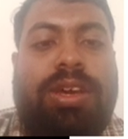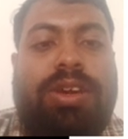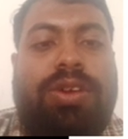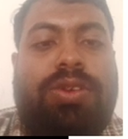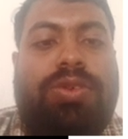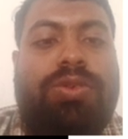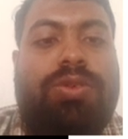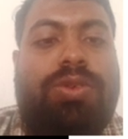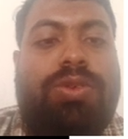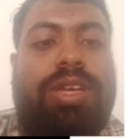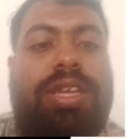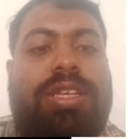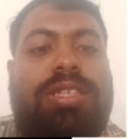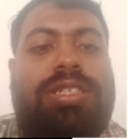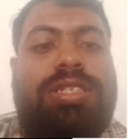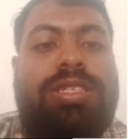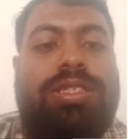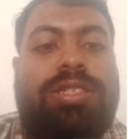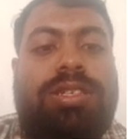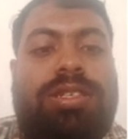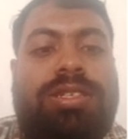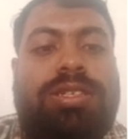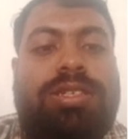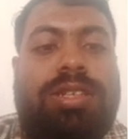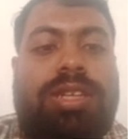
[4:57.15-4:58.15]
To reach
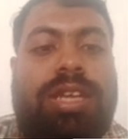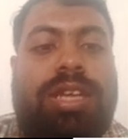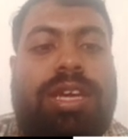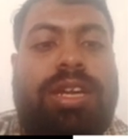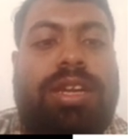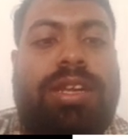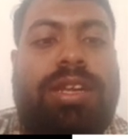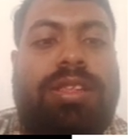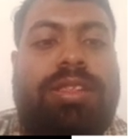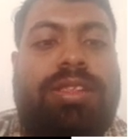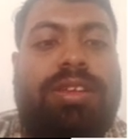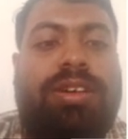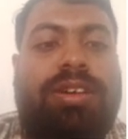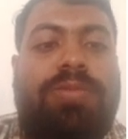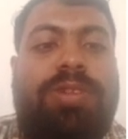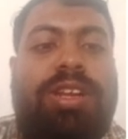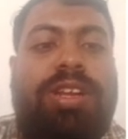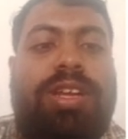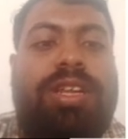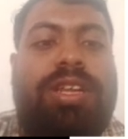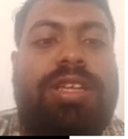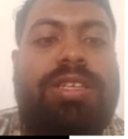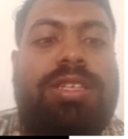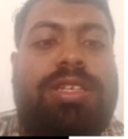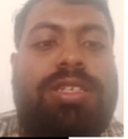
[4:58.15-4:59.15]
this state, thermal
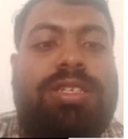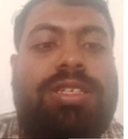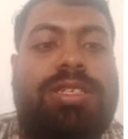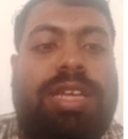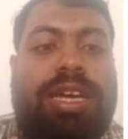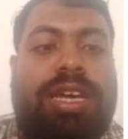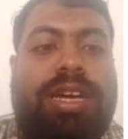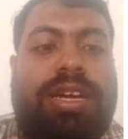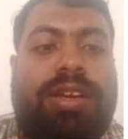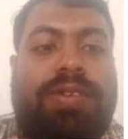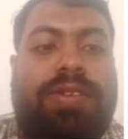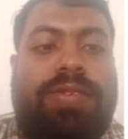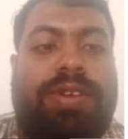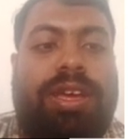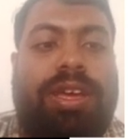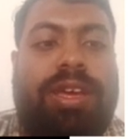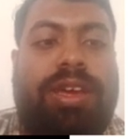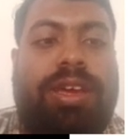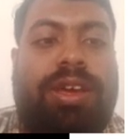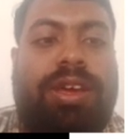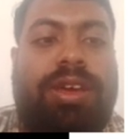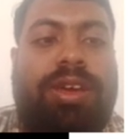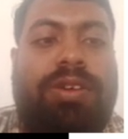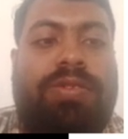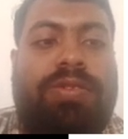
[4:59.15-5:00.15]
energy is taken away
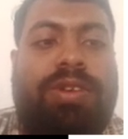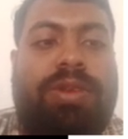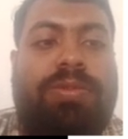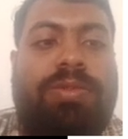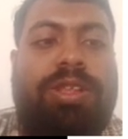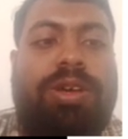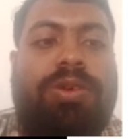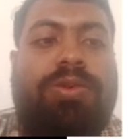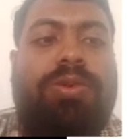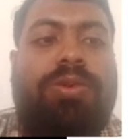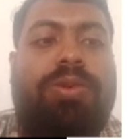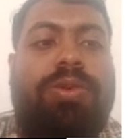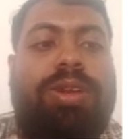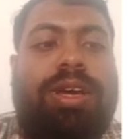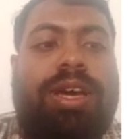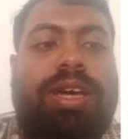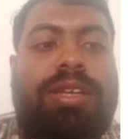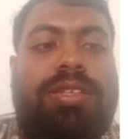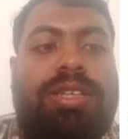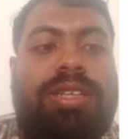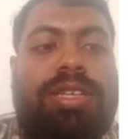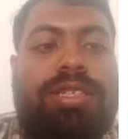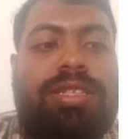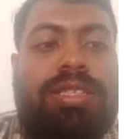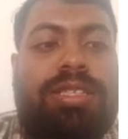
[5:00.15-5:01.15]
from the cooled air
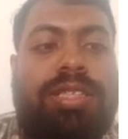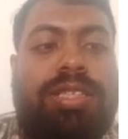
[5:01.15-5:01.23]
such